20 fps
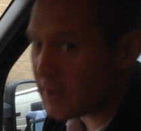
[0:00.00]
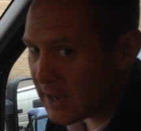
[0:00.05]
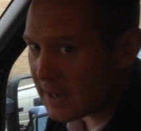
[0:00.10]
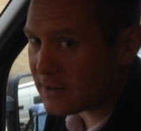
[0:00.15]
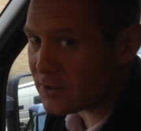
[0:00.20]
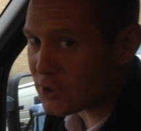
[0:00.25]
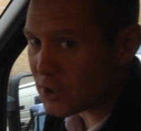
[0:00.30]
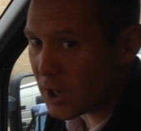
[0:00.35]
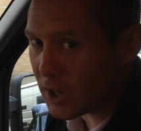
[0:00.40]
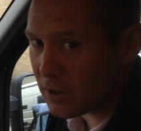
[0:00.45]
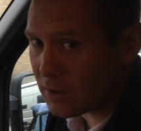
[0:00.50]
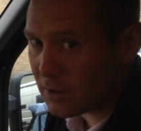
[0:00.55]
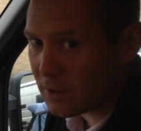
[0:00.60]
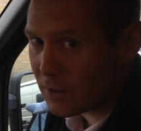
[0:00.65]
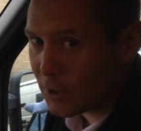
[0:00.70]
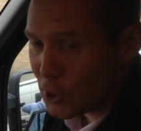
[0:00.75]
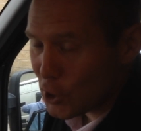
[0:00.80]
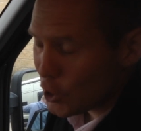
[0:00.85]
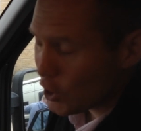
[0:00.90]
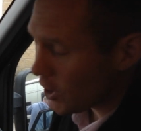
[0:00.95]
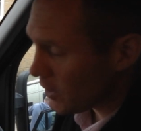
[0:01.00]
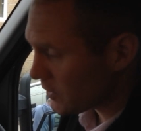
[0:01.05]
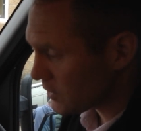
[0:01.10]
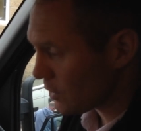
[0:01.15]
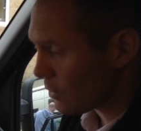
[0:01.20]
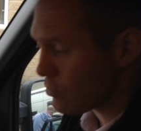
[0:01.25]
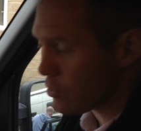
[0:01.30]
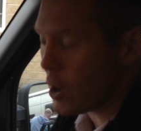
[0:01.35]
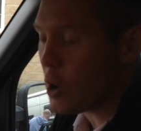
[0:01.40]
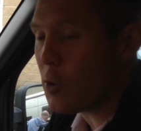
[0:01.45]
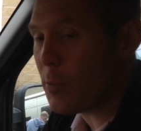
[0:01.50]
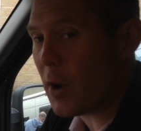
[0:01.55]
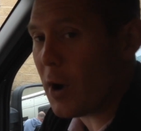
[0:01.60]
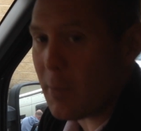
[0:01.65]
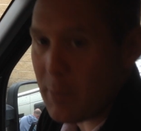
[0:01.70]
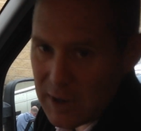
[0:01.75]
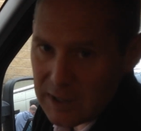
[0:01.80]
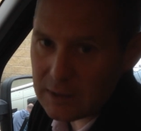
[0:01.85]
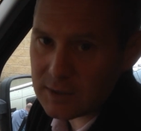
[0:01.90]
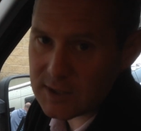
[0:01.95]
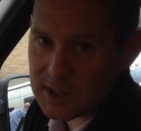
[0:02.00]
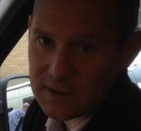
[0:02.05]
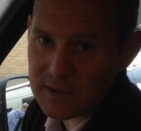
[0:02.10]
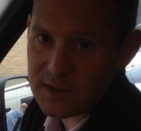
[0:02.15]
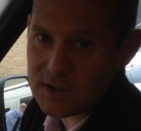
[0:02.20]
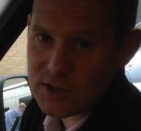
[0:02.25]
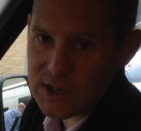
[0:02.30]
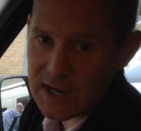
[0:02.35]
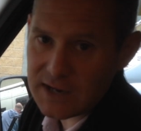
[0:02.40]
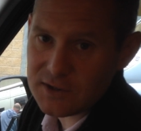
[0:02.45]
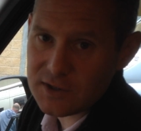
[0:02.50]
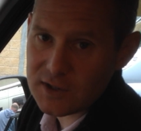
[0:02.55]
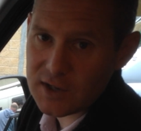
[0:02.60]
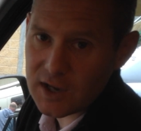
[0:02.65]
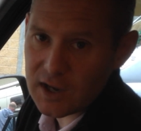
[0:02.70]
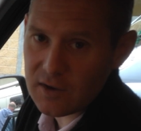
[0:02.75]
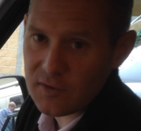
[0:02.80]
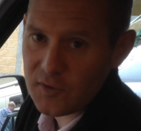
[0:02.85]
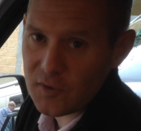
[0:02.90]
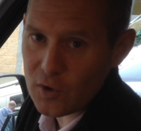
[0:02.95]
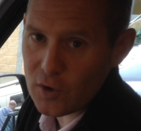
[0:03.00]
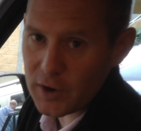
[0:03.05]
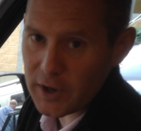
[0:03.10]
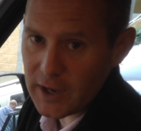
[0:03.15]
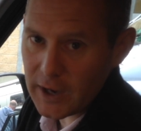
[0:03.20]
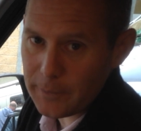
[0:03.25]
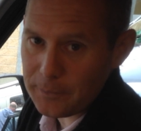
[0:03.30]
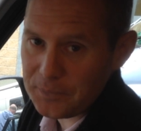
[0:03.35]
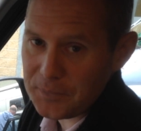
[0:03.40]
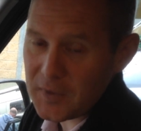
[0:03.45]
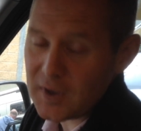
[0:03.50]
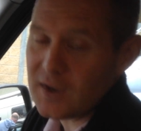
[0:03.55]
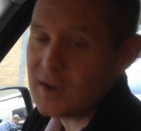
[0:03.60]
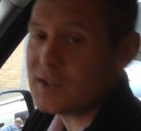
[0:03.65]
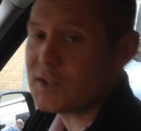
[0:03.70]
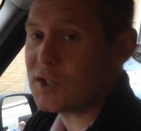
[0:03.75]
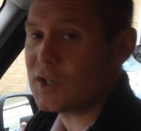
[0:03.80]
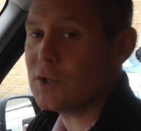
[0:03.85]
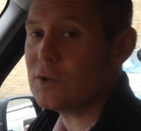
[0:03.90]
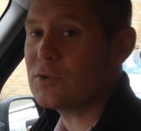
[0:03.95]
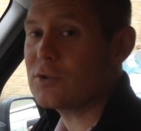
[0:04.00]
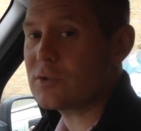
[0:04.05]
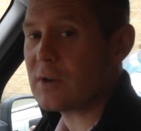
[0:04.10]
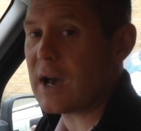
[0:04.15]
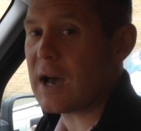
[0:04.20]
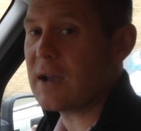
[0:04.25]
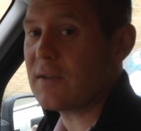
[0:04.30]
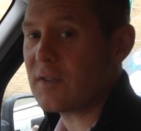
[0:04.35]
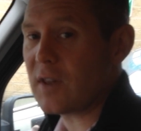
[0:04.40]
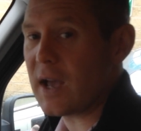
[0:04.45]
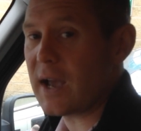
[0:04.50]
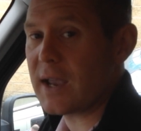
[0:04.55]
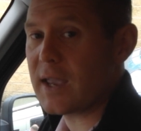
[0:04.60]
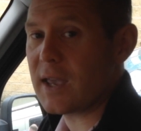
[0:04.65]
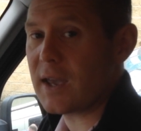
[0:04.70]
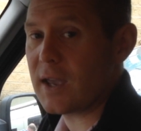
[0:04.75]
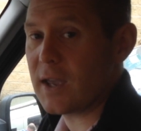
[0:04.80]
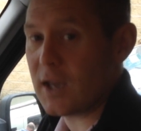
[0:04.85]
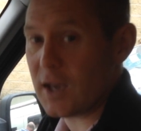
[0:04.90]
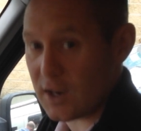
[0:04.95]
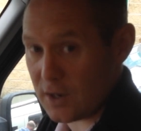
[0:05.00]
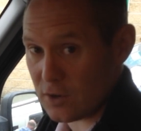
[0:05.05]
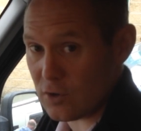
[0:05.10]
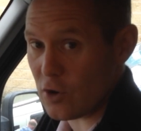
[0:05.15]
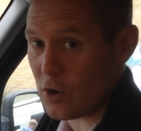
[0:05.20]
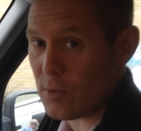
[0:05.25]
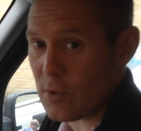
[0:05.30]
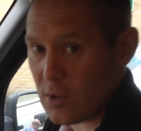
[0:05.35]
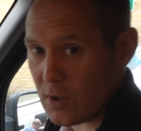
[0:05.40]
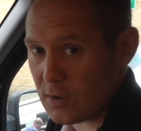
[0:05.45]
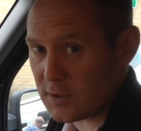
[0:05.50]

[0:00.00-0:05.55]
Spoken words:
the engine, and there's a robot built in that changes gear for you. So you drive like a normal